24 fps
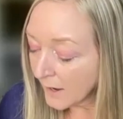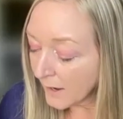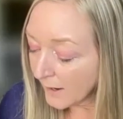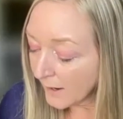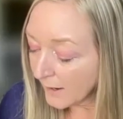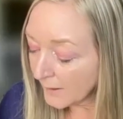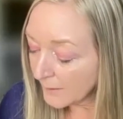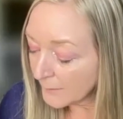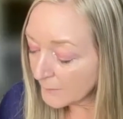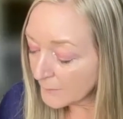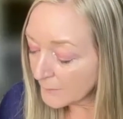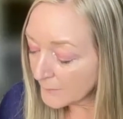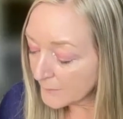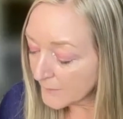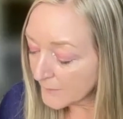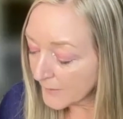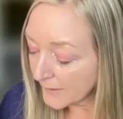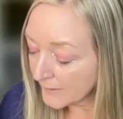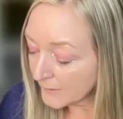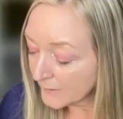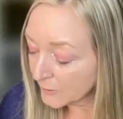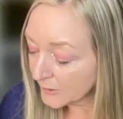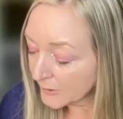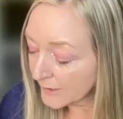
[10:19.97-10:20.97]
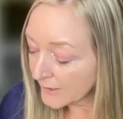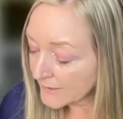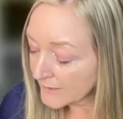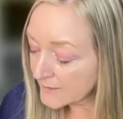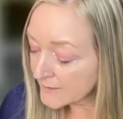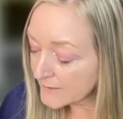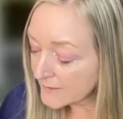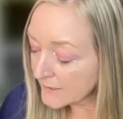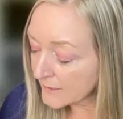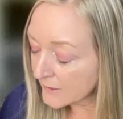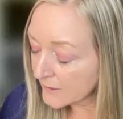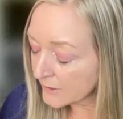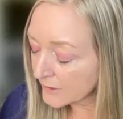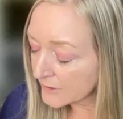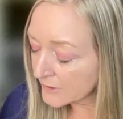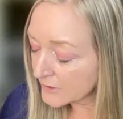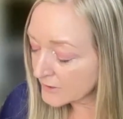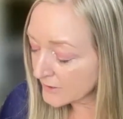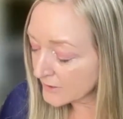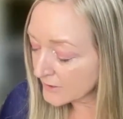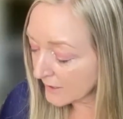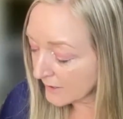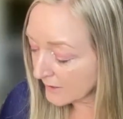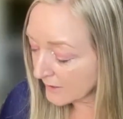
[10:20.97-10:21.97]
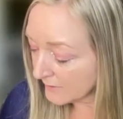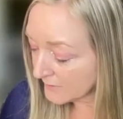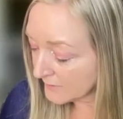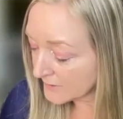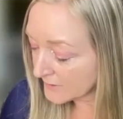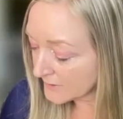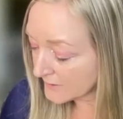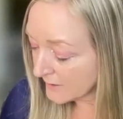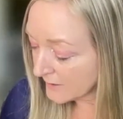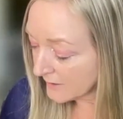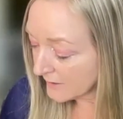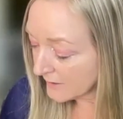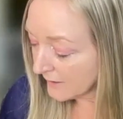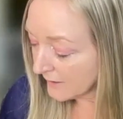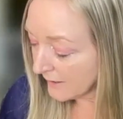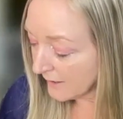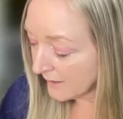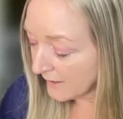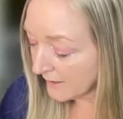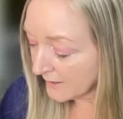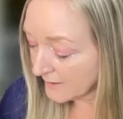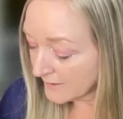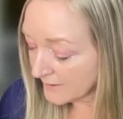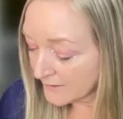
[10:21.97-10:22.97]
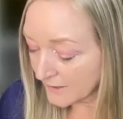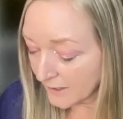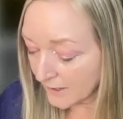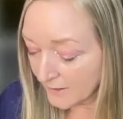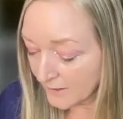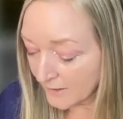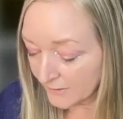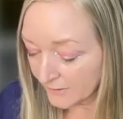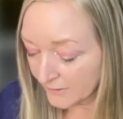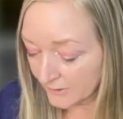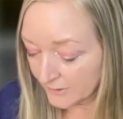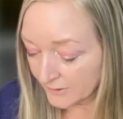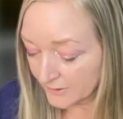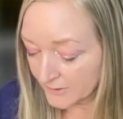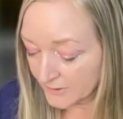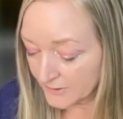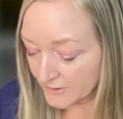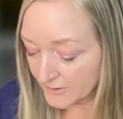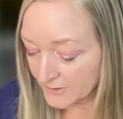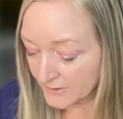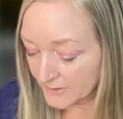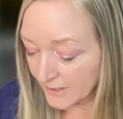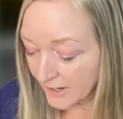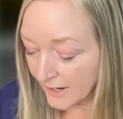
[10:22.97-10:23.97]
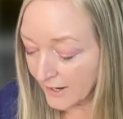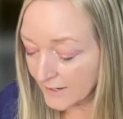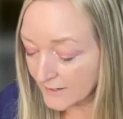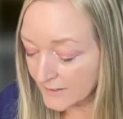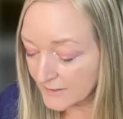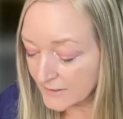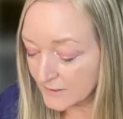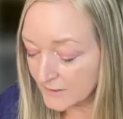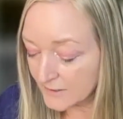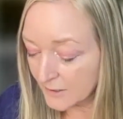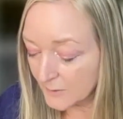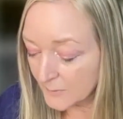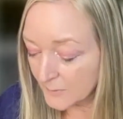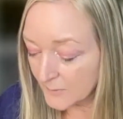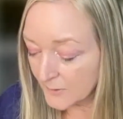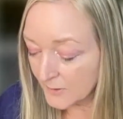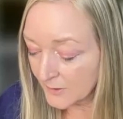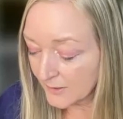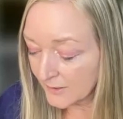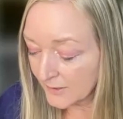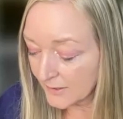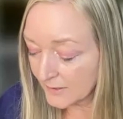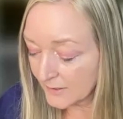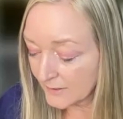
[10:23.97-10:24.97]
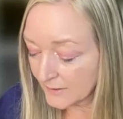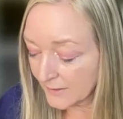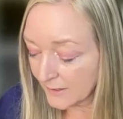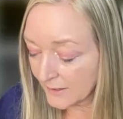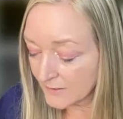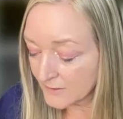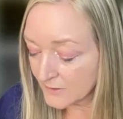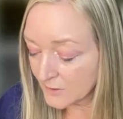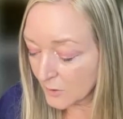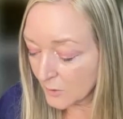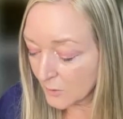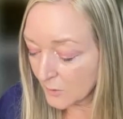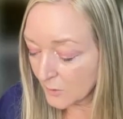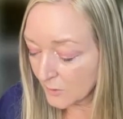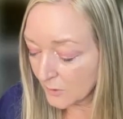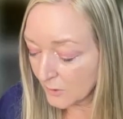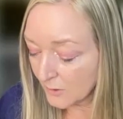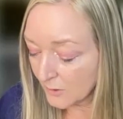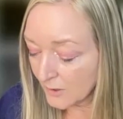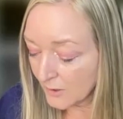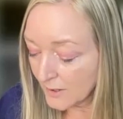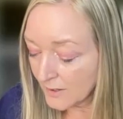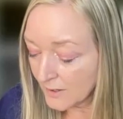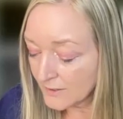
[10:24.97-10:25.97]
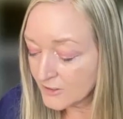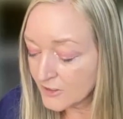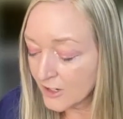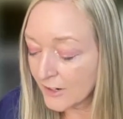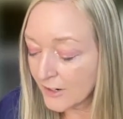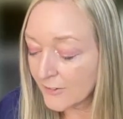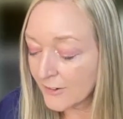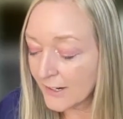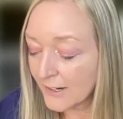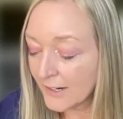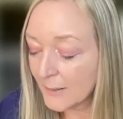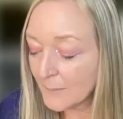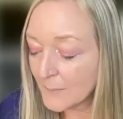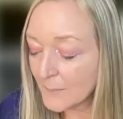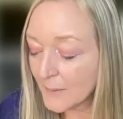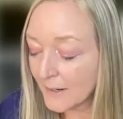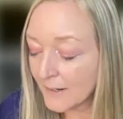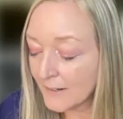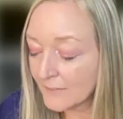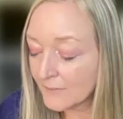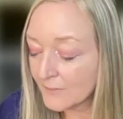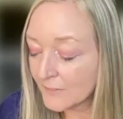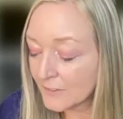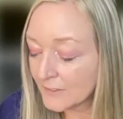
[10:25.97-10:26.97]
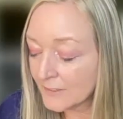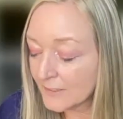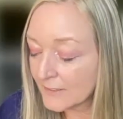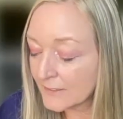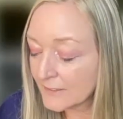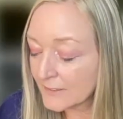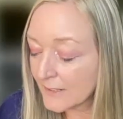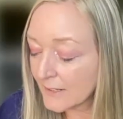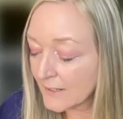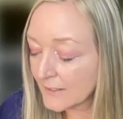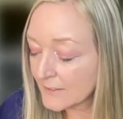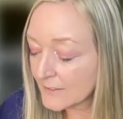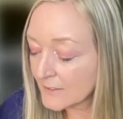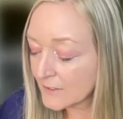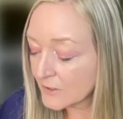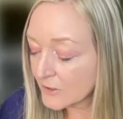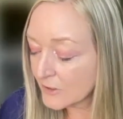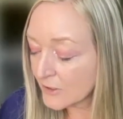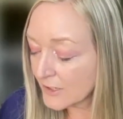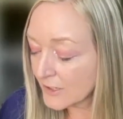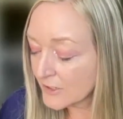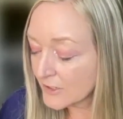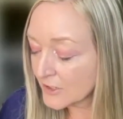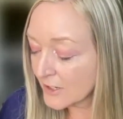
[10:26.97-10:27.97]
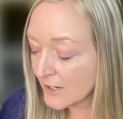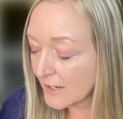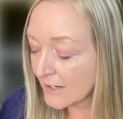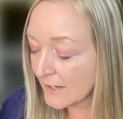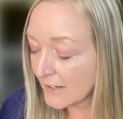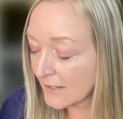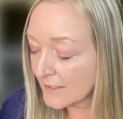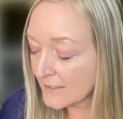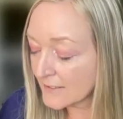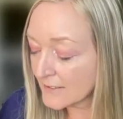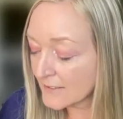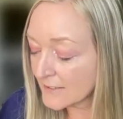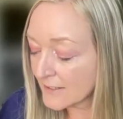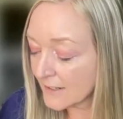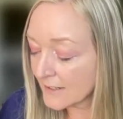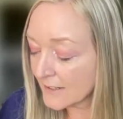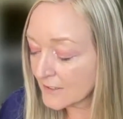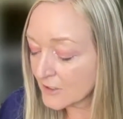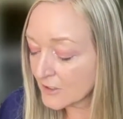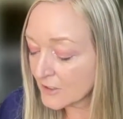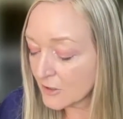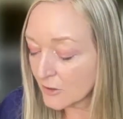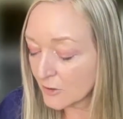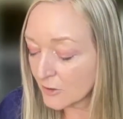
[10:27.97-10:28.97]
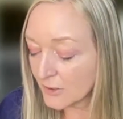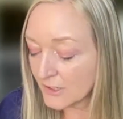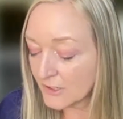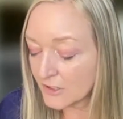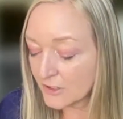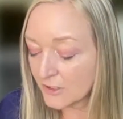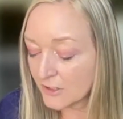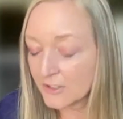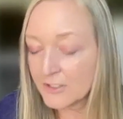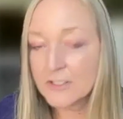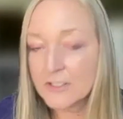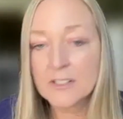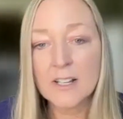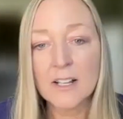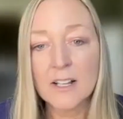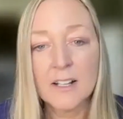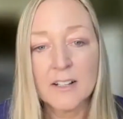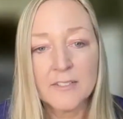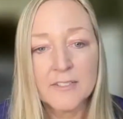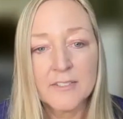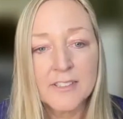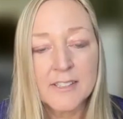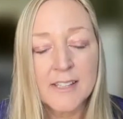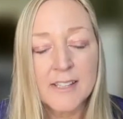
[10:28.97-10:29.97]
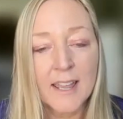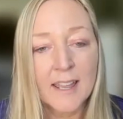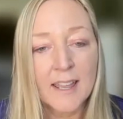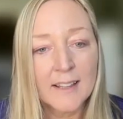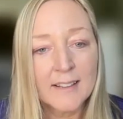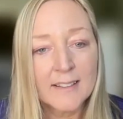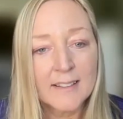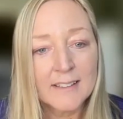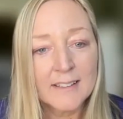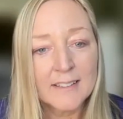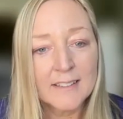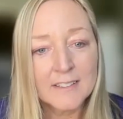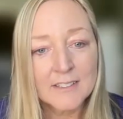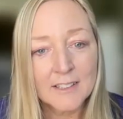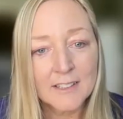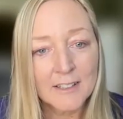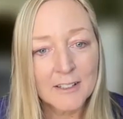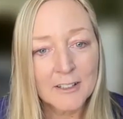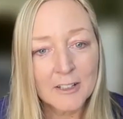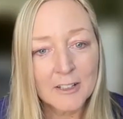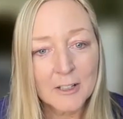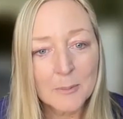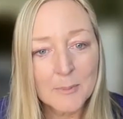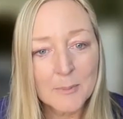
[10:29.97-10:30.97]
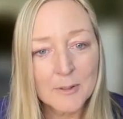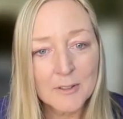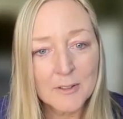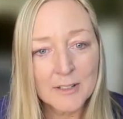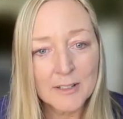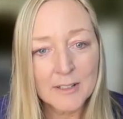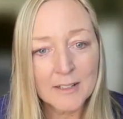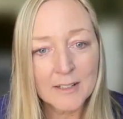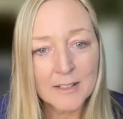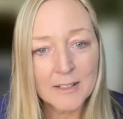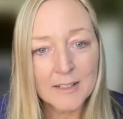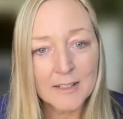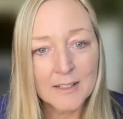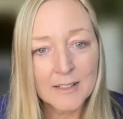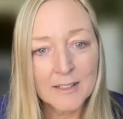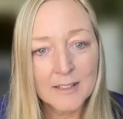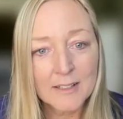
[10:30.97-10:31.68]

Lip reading: and learning to see ourselves and others as the community as a whole, generating mindfulness, concentration, and insight to nourish ourselves and the entire community.